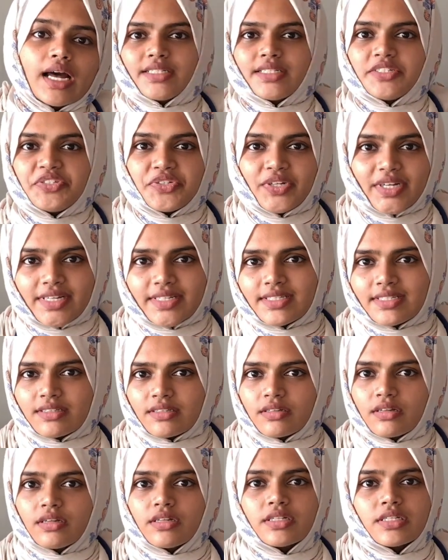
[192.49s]

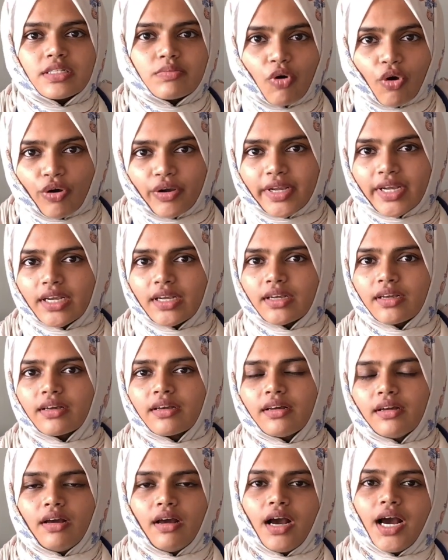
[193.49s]
stress, smoking,
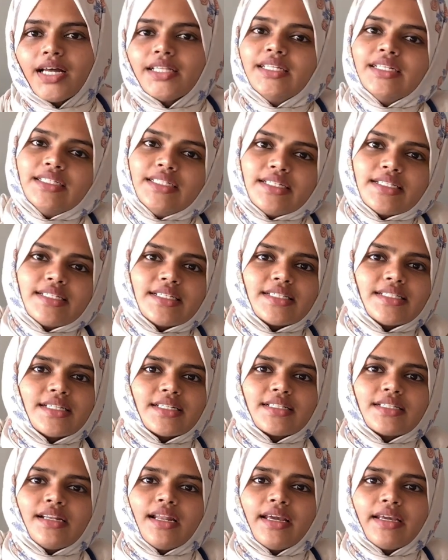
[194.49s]
other
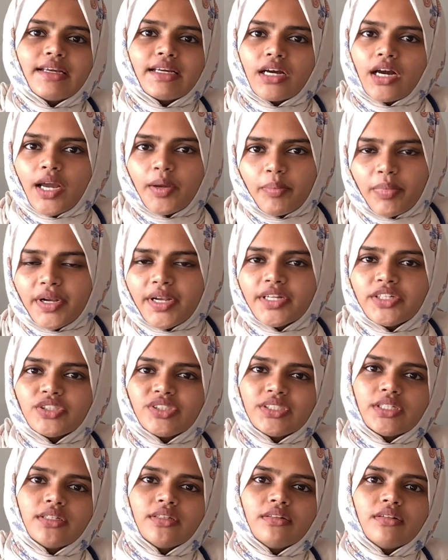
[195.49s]
diseases like
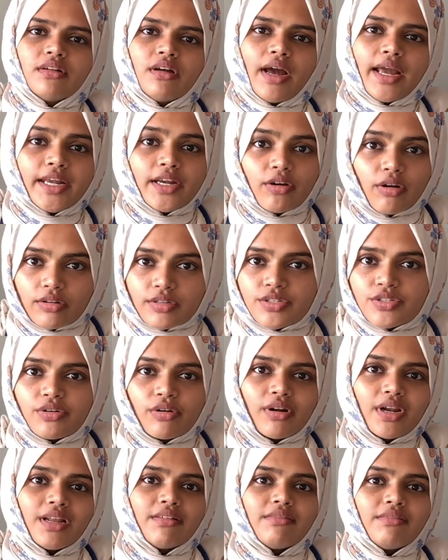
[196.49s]
hypertension, high
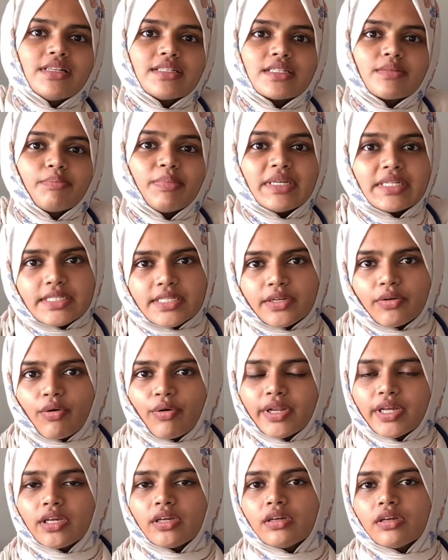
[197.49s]
cholesterol levels,
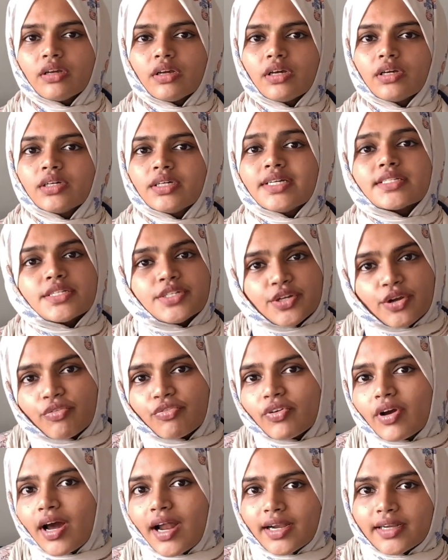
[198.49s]
PCOD, history
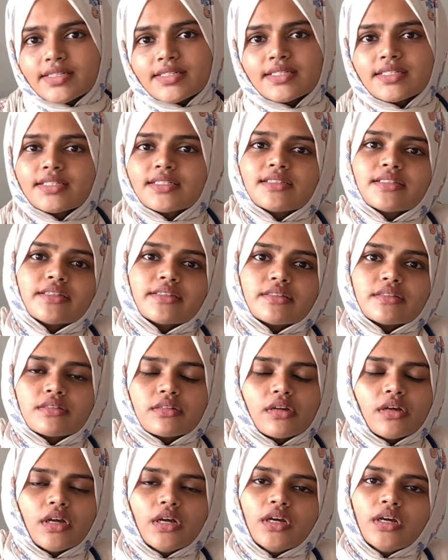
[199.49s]
of heart diseases.
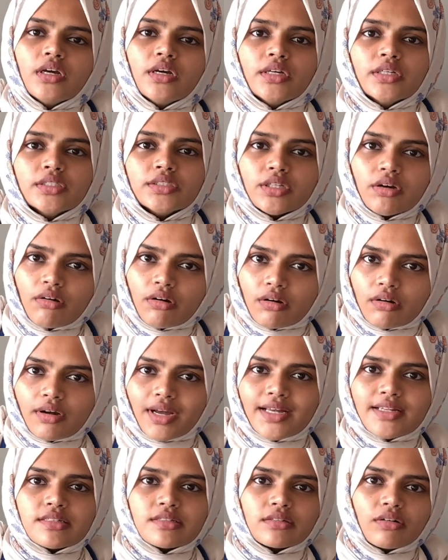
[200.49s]
So
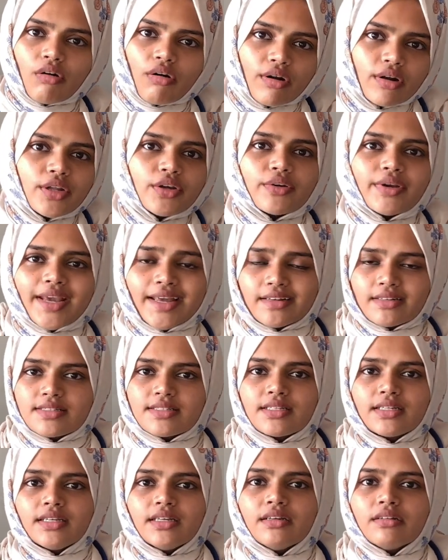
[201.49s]
as all you can
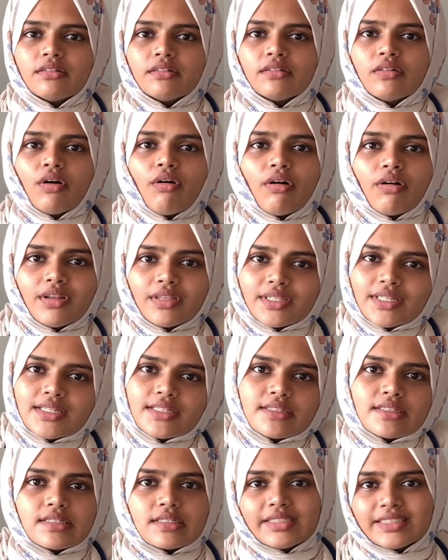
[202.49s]
see, all
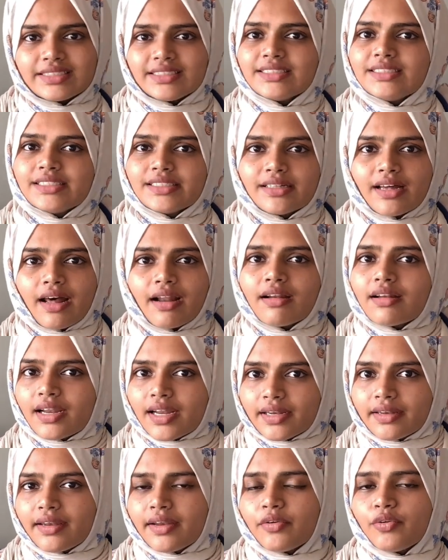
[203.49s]
these diseases are
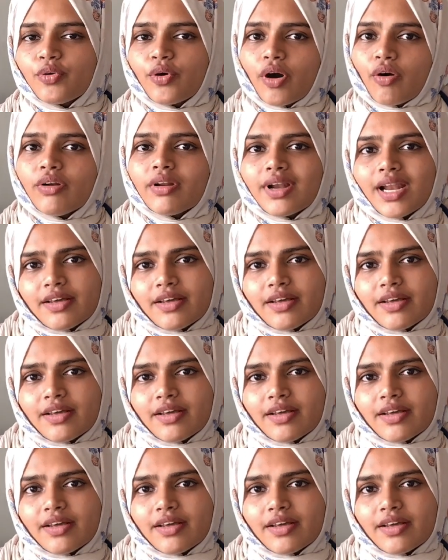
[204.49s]
related to our